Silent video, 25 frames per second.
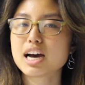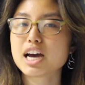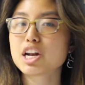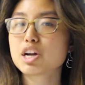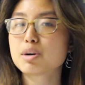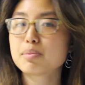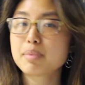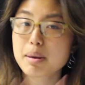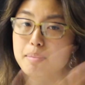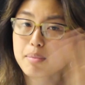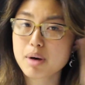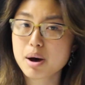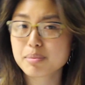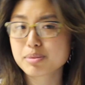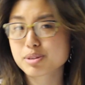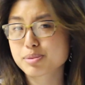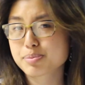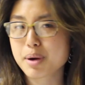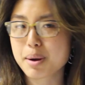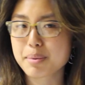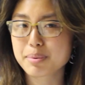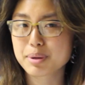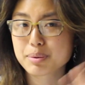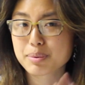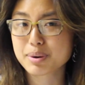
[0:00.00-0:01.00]
I know my mom is
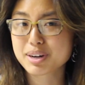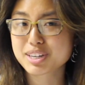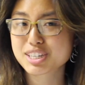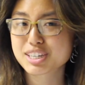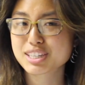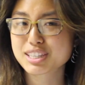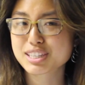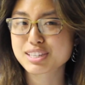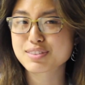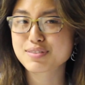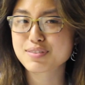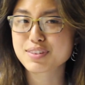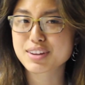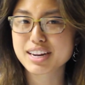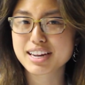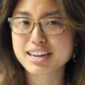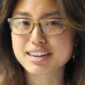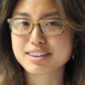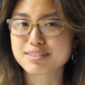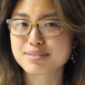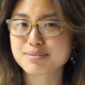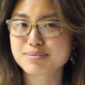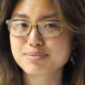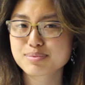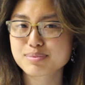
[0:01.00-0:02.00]
probably watching this
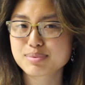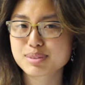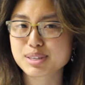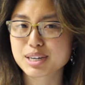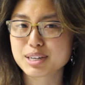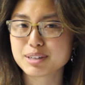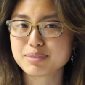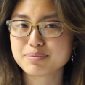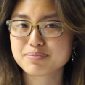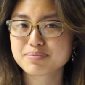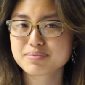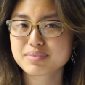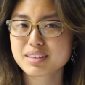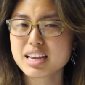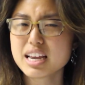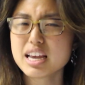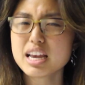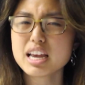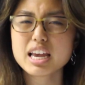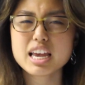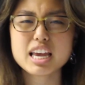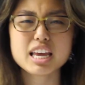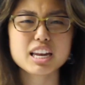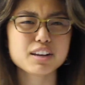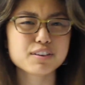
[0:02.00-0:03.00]
video, so.
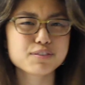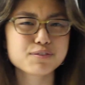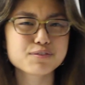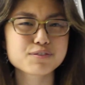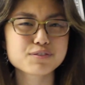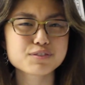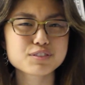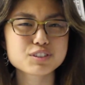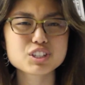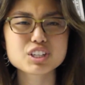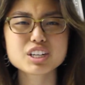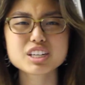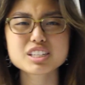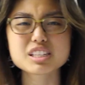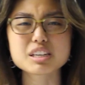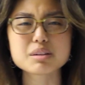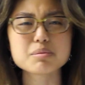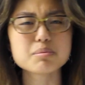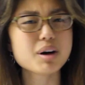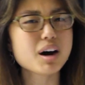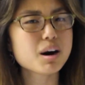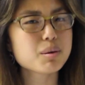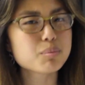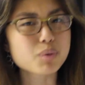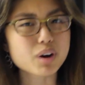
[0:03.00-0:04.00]
And if she isn't,
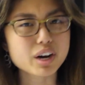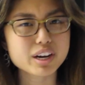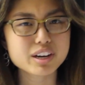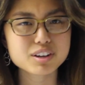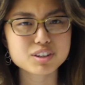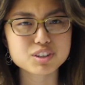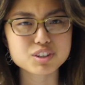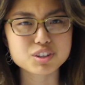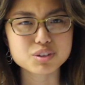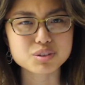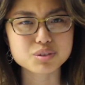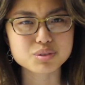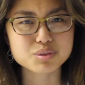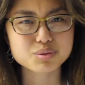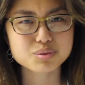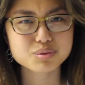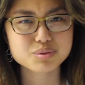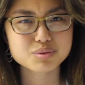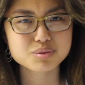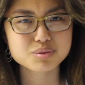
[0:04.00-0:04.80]
Mom, why aren't you